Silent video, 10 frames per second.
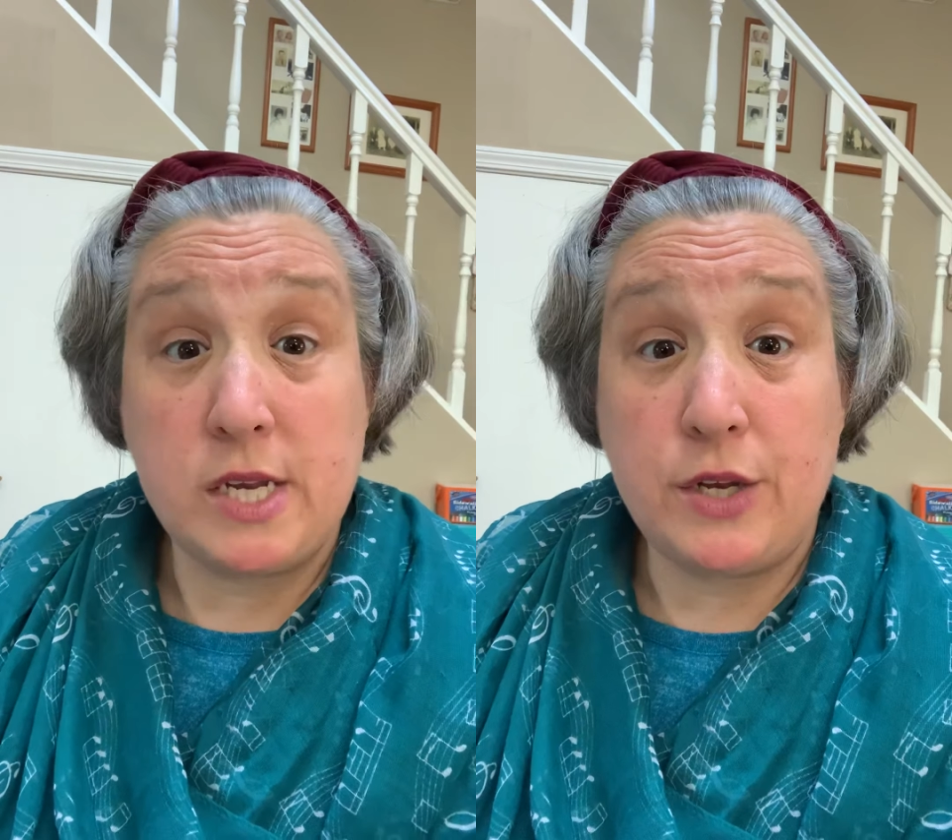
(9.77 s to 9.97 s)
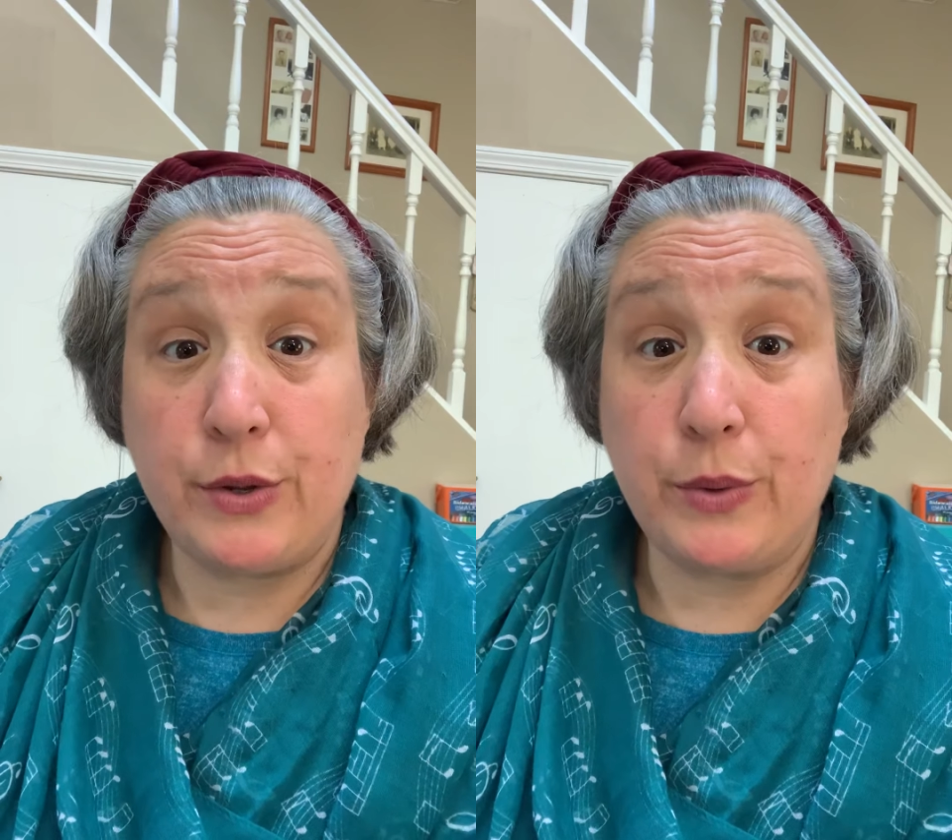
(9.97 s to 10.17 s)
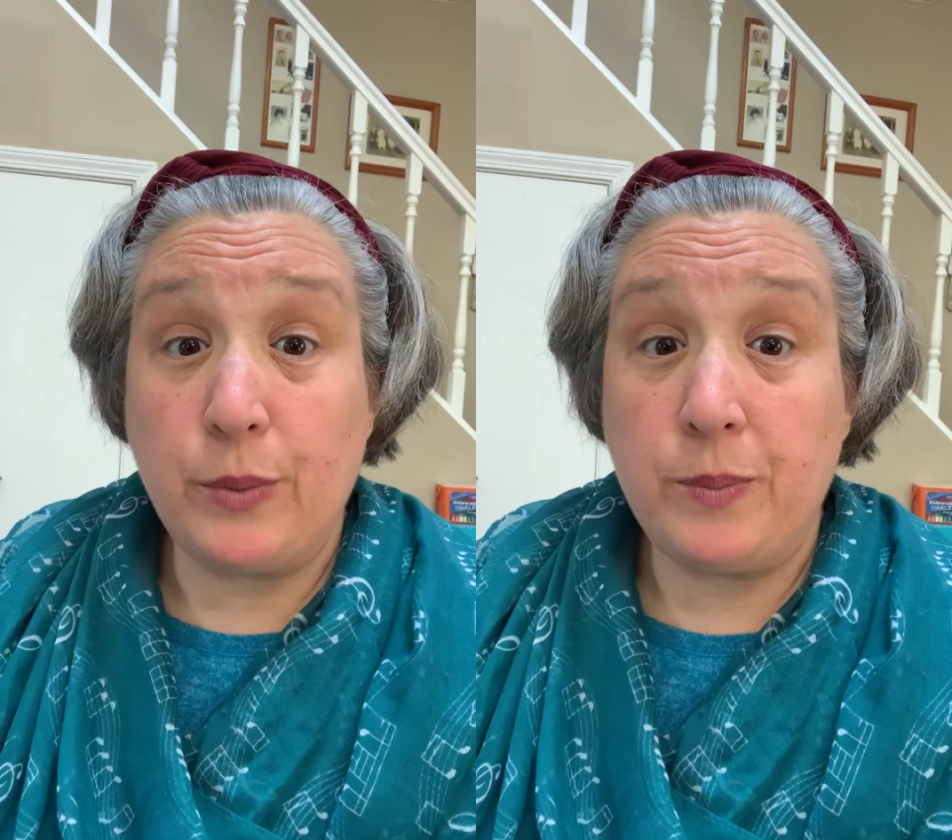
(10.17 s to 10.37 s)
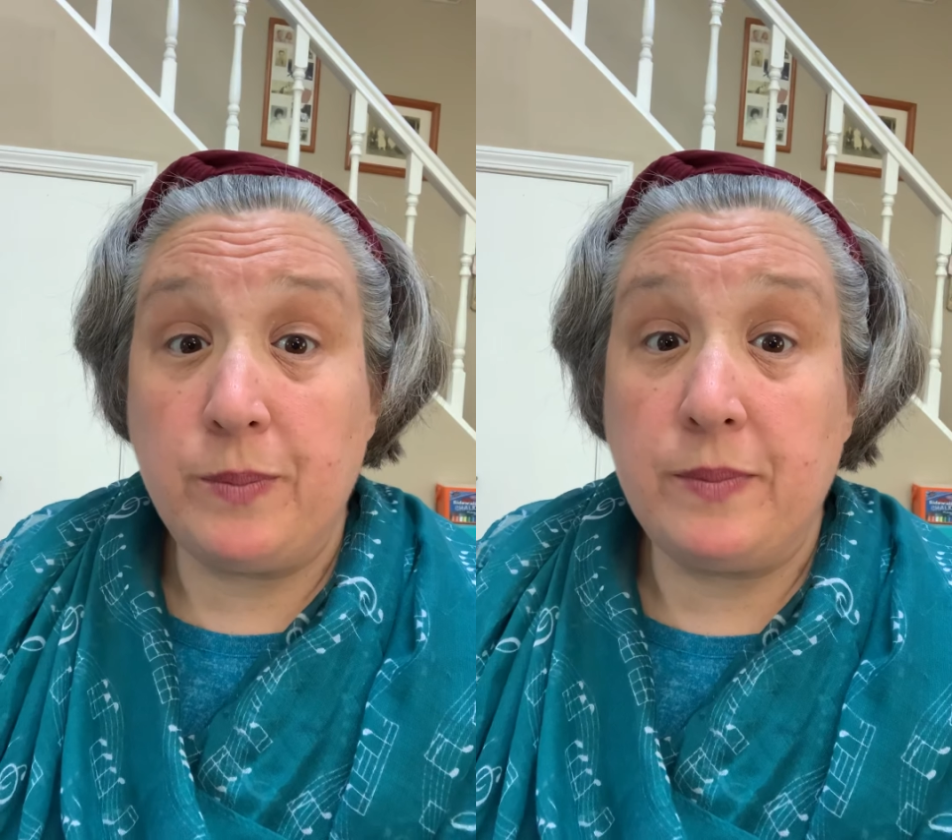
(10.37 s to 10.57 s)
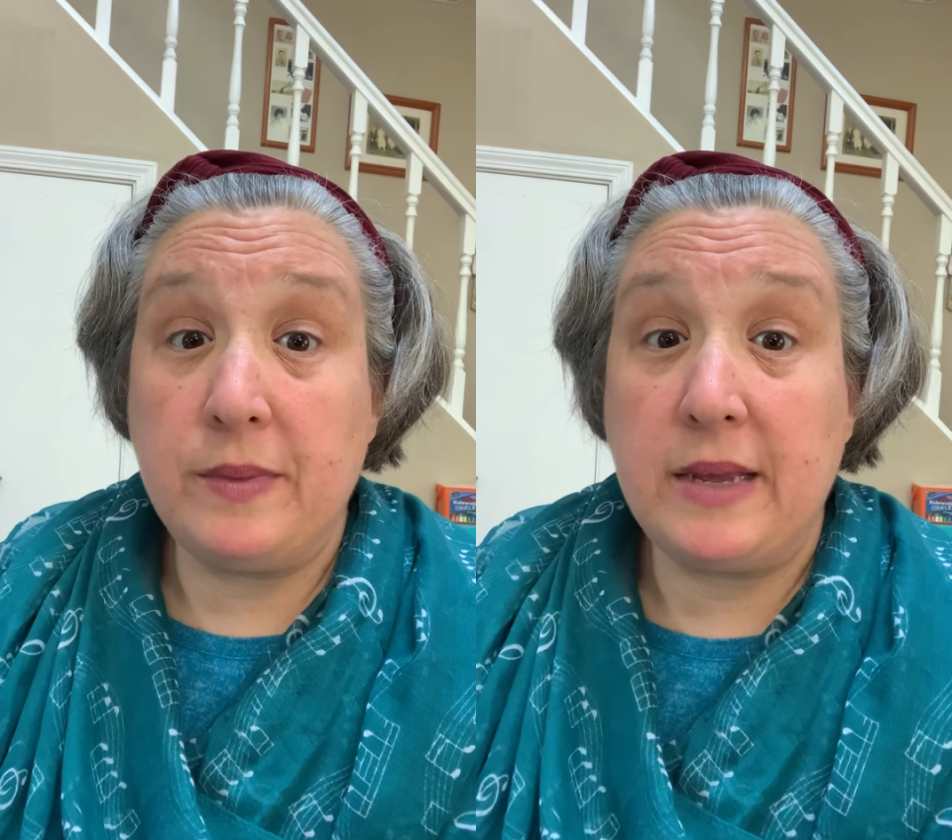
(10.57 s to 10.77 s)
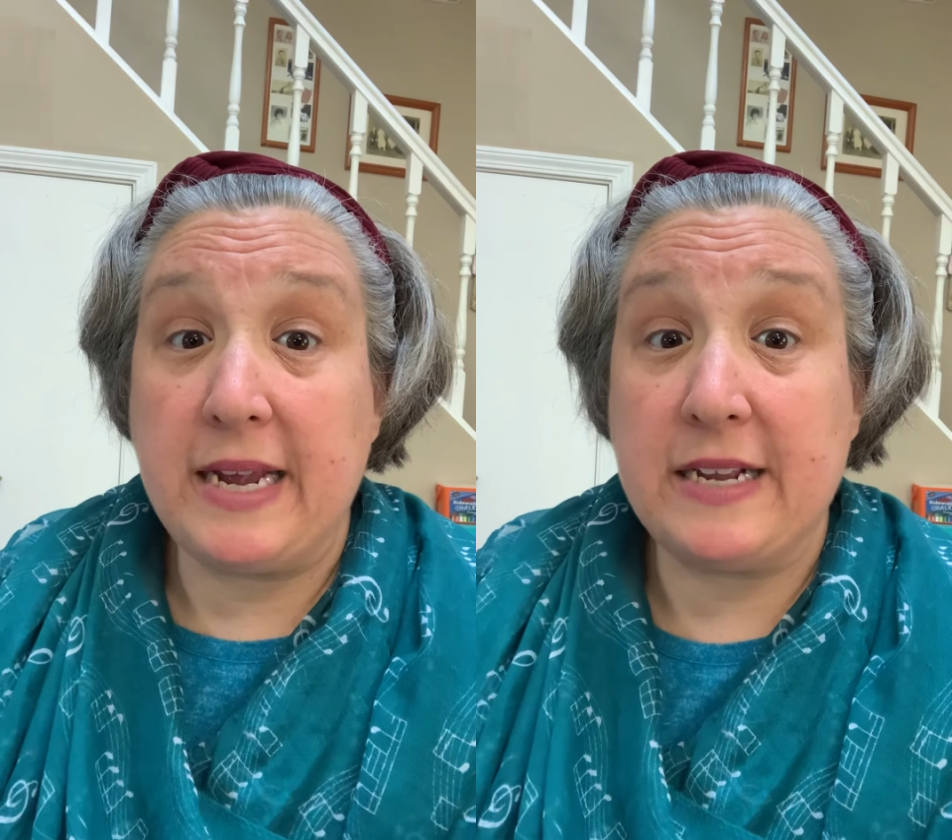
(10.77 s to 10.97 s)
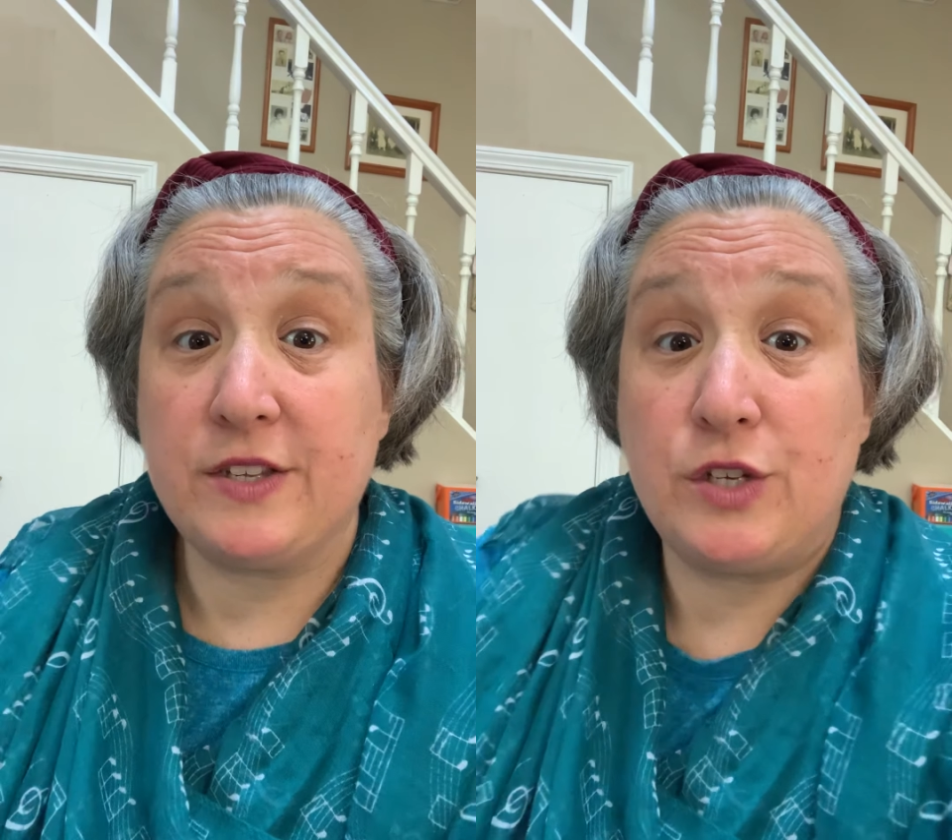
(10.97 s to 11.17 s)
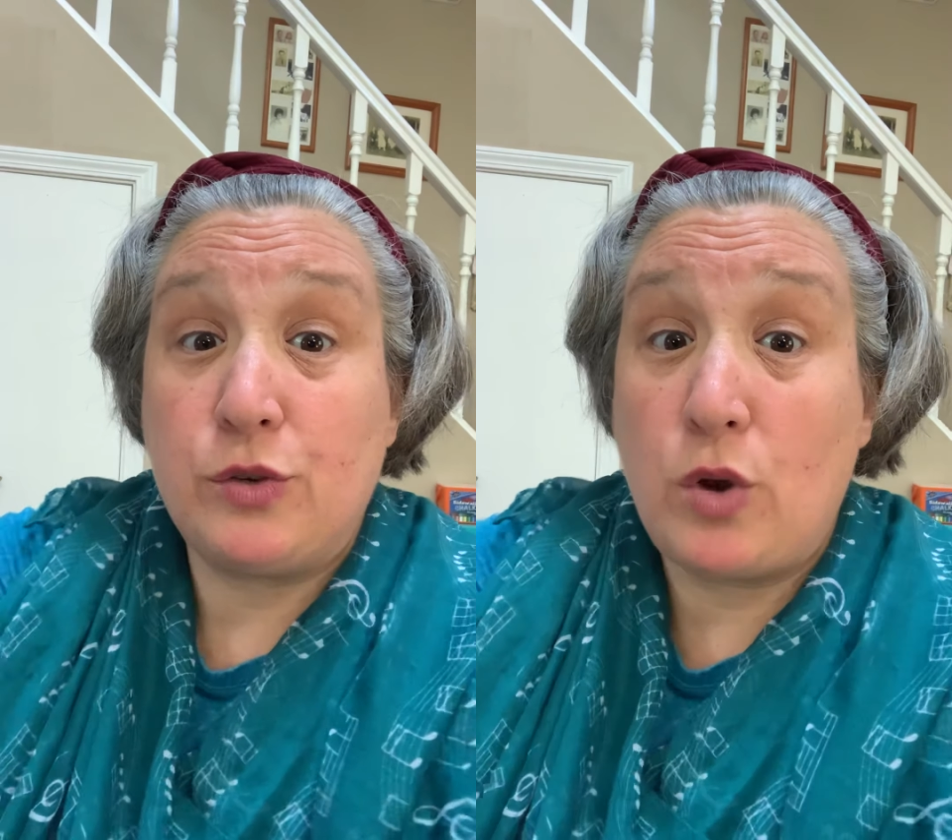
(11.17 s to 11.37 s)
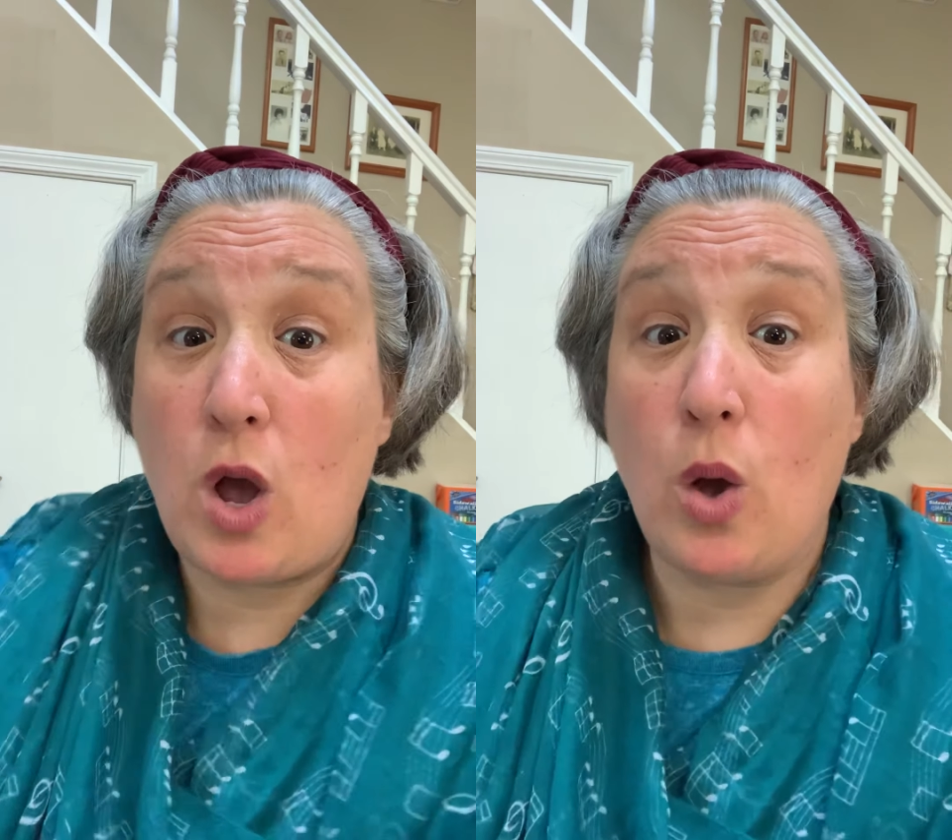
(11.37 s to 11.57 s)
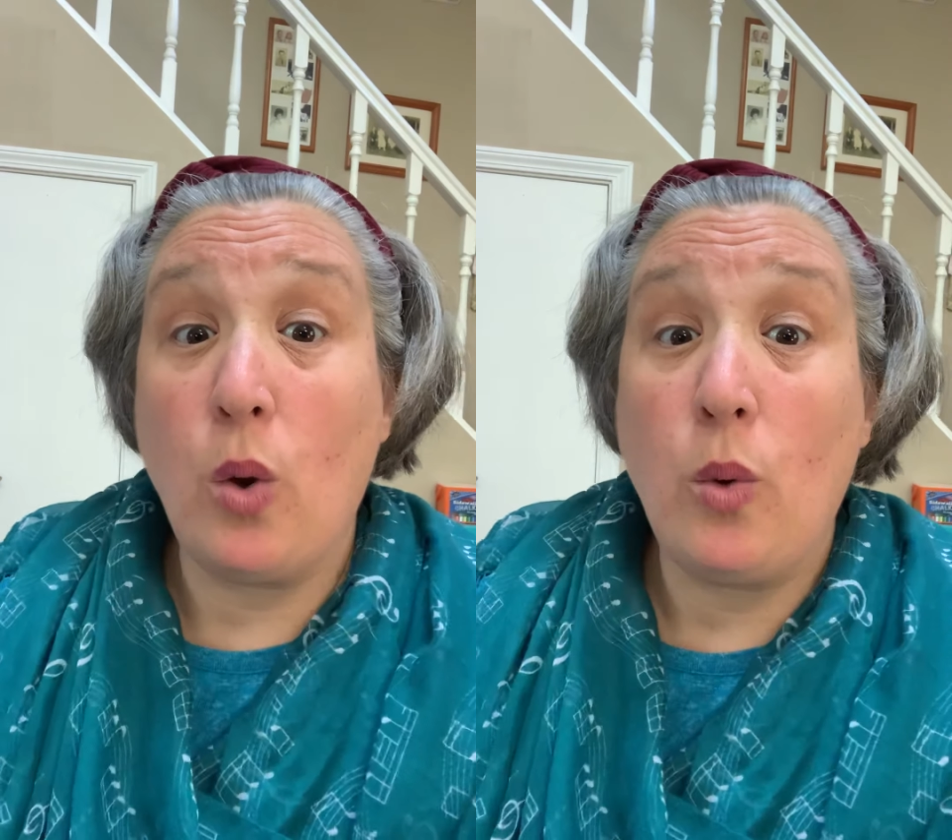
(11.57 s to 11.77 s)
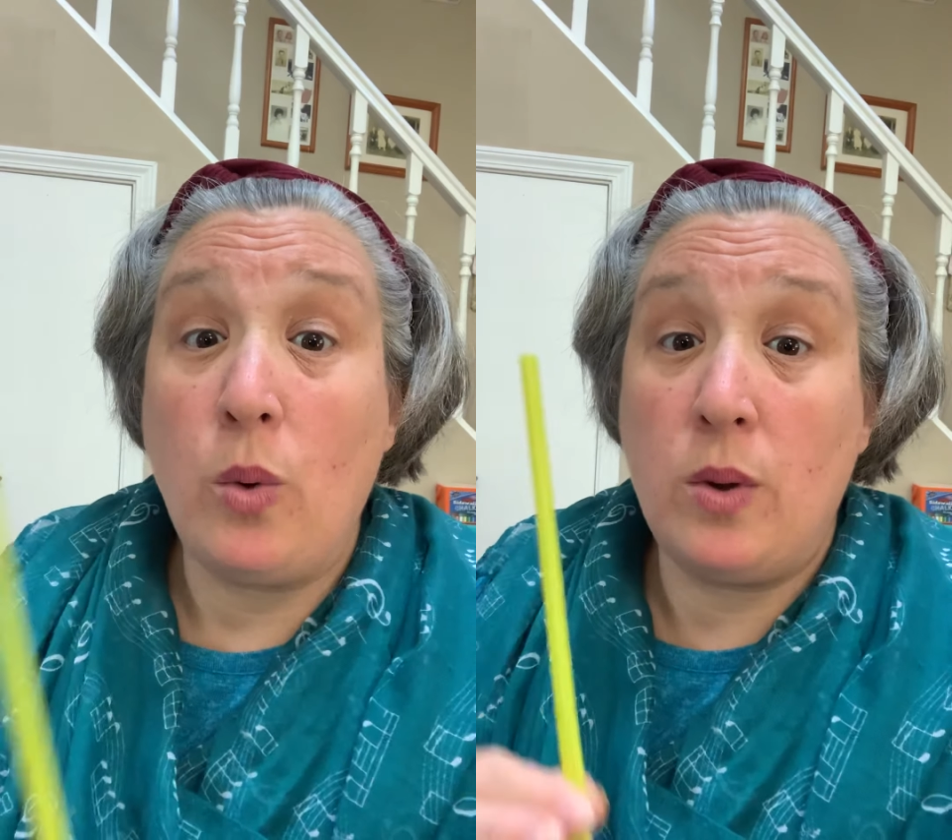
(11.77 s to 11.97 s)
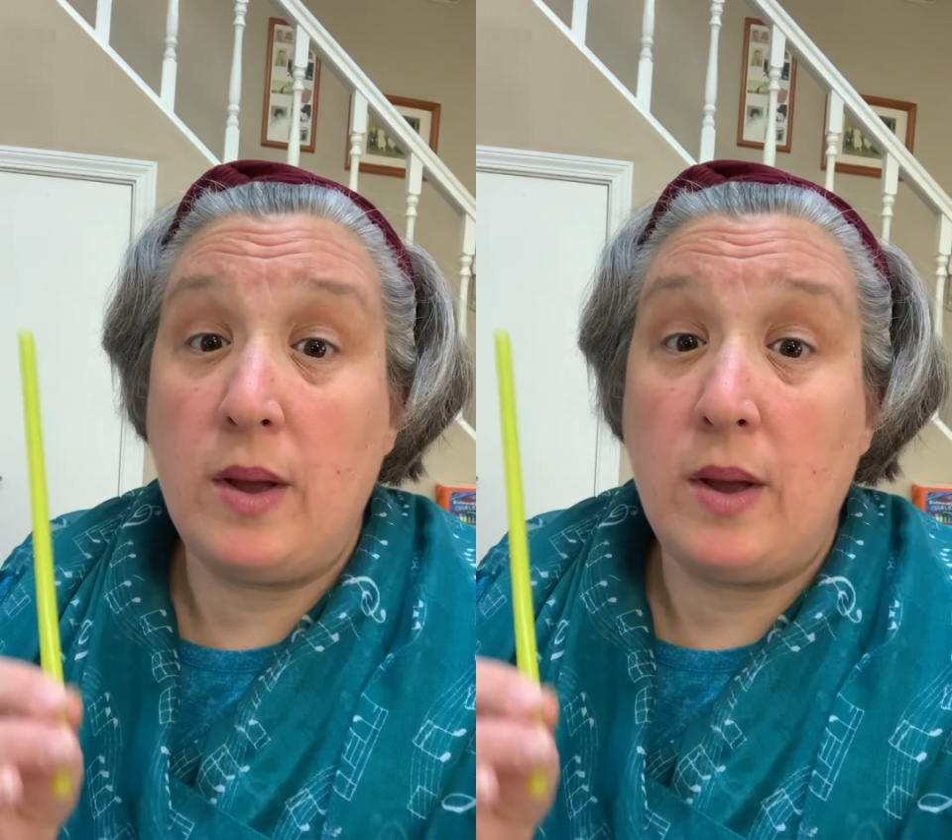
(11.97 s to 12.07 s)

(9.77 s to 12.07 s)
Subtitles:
do is to go